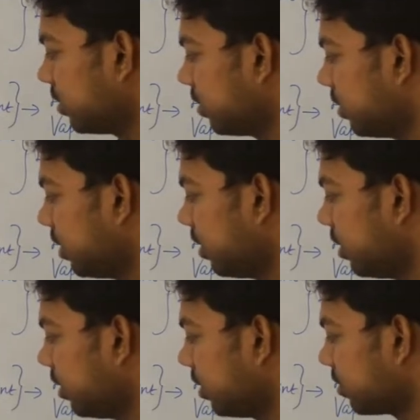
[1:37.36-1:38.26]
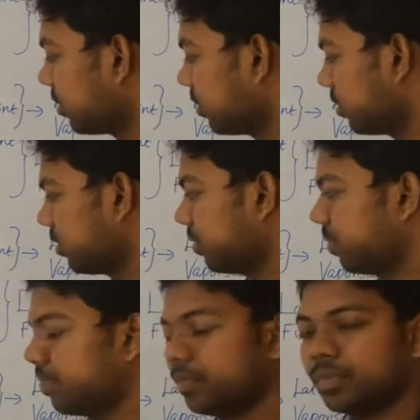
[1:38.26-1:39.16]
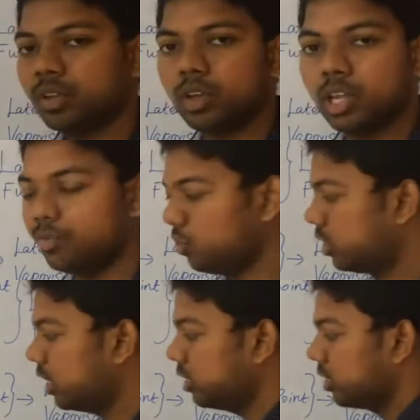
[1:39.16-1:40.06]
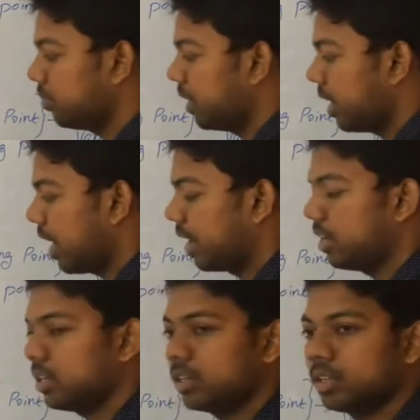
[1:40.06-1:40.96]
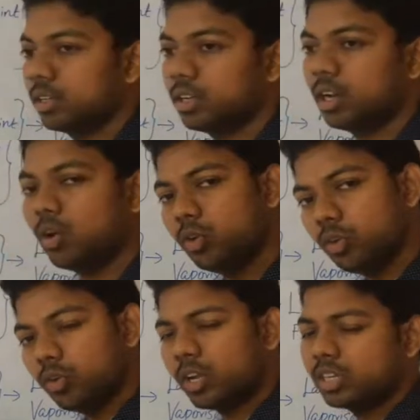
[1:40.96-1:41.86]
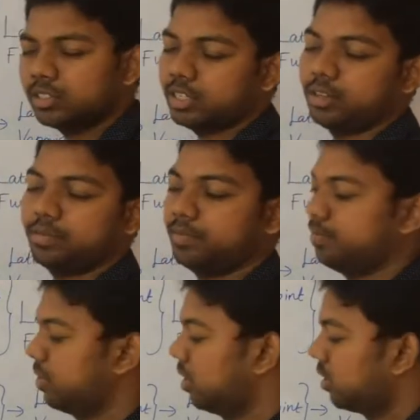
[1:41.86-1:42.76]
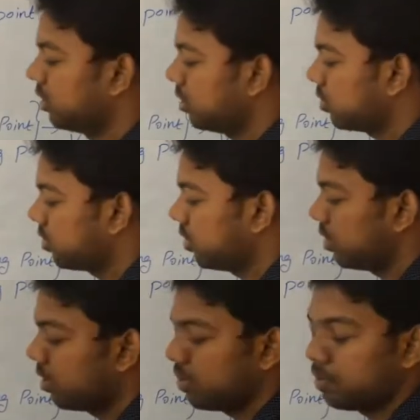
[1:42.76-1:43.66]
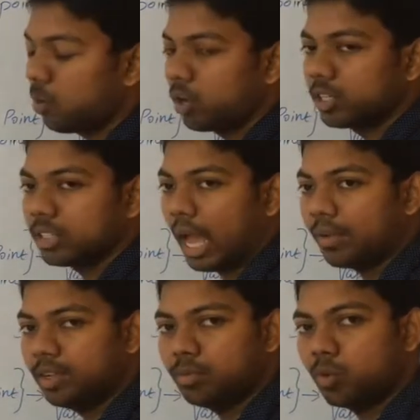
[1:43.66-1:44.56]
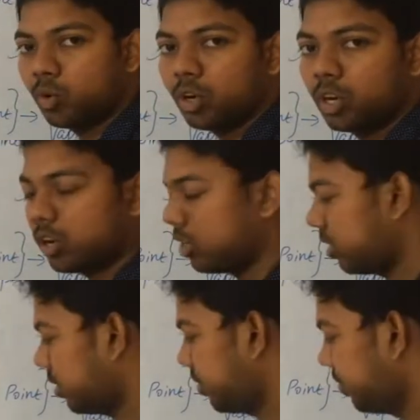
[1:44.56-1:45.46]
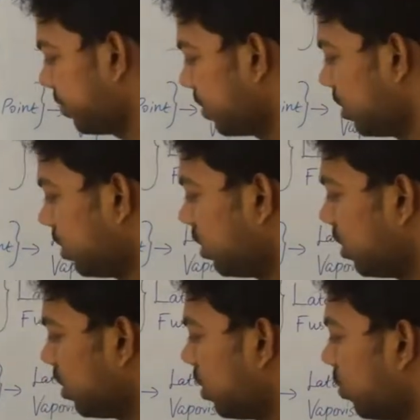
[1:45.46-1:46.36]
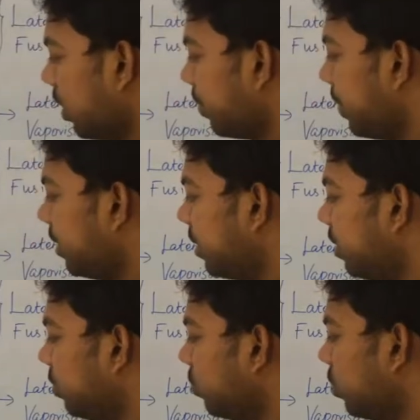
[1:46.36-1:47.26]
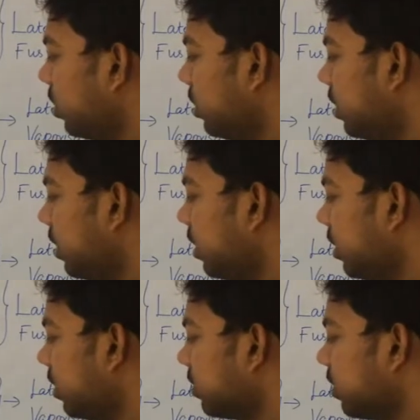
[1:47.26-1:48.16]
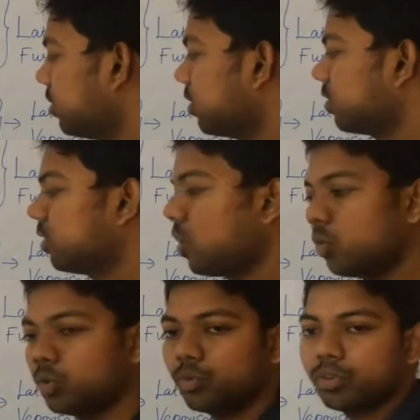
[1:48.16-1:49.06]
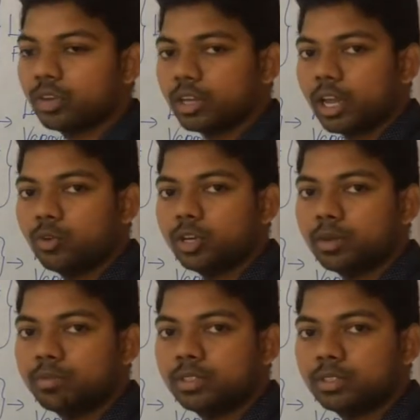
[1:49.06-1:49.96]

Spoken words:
80 degrees Celsius. If you touch by hand, now you can say this block is having more hot. Now I am maintaining 110 degrees Celsius. Now can you compare?